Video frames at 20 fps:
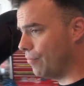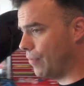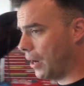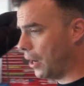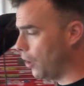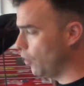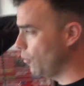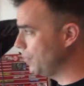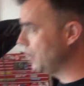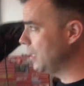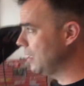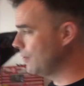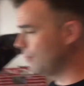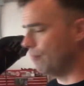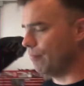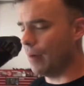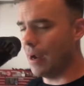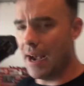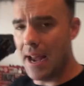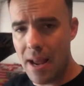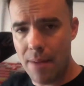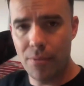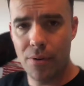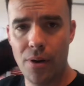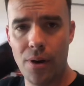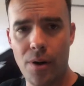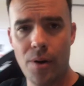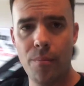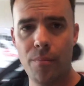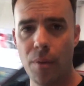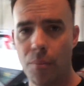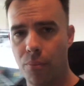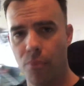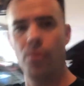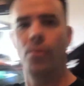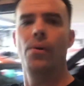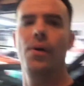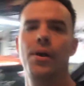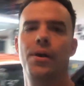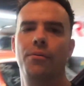My homie, my neighbor, my
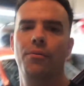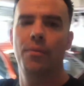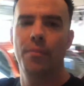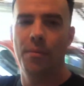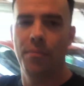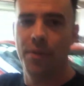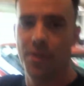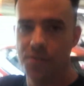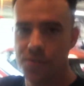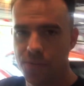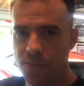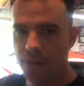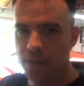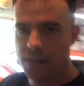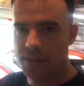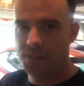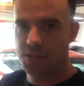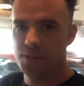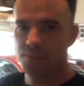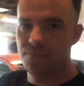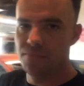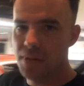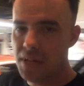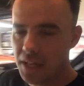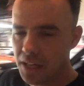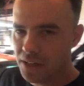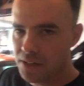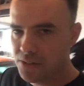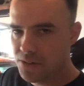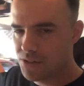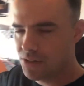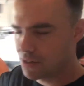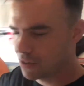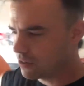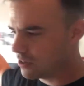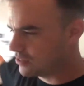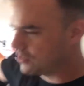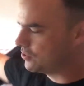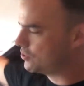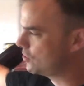boy, one of my best friends, Mikos,
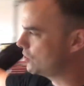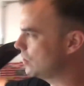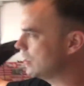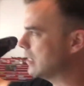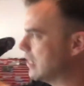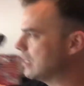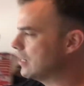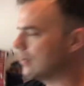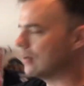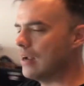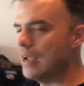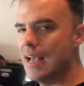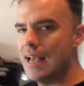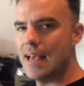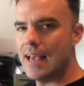across the street here,